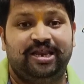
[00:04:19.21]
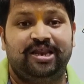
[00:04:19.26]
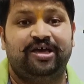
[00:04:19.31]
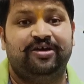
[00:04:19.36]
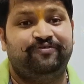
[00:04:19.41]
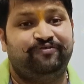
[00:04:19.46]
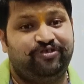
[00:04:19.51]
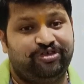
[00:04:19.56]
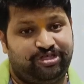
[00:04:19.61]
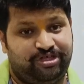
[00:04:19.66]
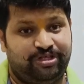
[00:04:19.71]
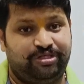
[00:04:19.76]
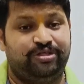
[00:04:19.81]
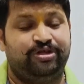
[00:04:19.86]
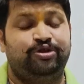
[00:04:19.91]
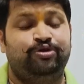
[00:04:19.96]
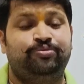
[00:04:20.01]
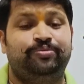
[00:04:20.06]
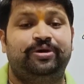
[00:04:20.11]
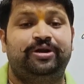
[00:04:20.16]
with the
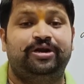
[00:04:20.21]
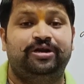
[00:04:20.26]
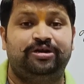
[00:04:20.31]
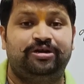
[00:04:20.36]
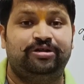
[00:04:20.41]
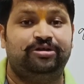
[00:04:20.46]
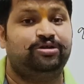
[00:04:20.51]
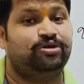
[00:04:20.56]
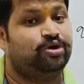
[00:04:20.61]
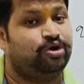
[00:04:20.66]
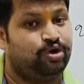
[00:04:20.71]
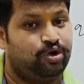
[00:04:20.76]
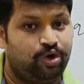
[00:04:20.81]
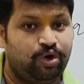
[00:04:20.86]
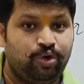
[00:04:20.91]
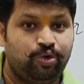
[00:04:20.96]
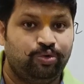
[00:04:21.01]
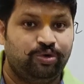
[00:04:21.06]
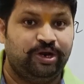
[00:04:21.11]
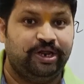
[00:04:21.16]
numerator
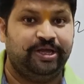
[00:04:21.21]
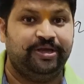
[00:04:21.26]
only.